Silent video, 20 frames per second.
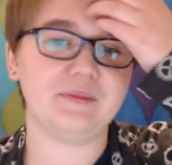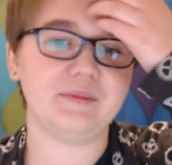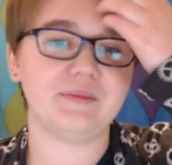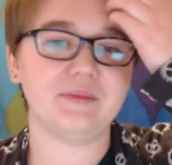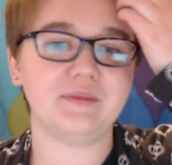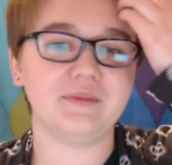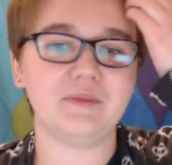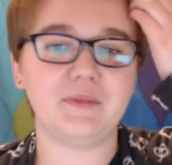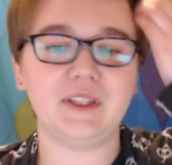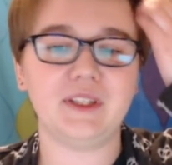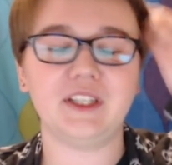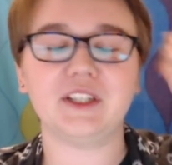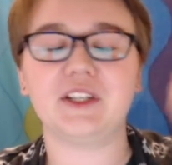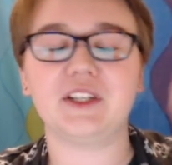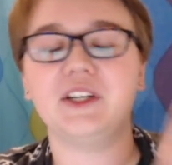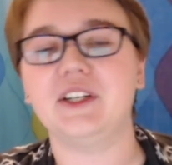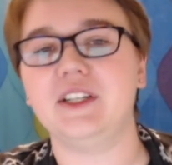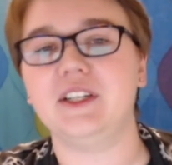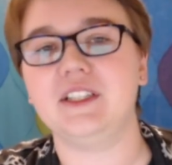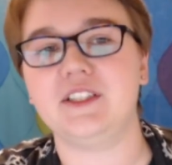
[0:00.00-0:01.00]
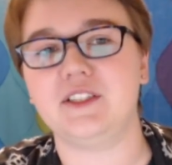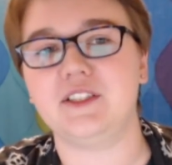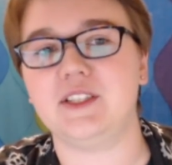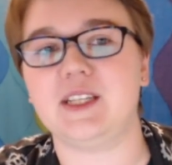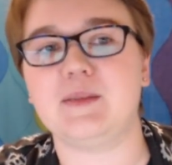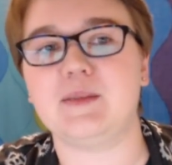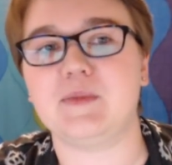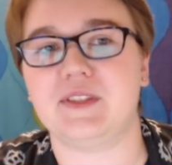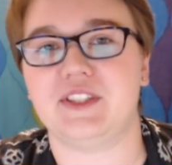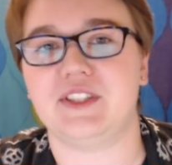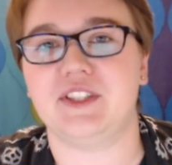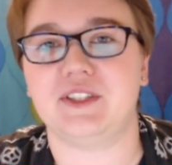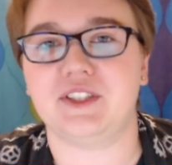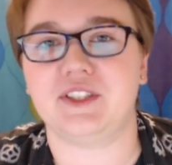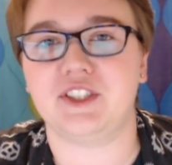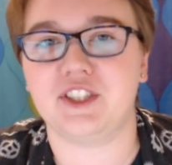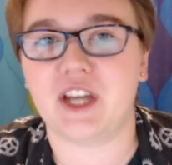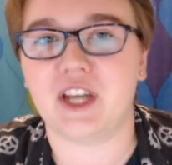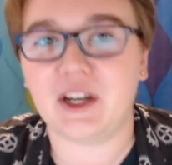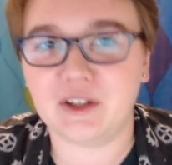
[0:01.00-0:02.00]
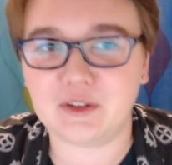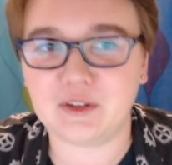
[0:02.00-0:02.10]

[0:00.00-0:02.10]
We encourage teams to share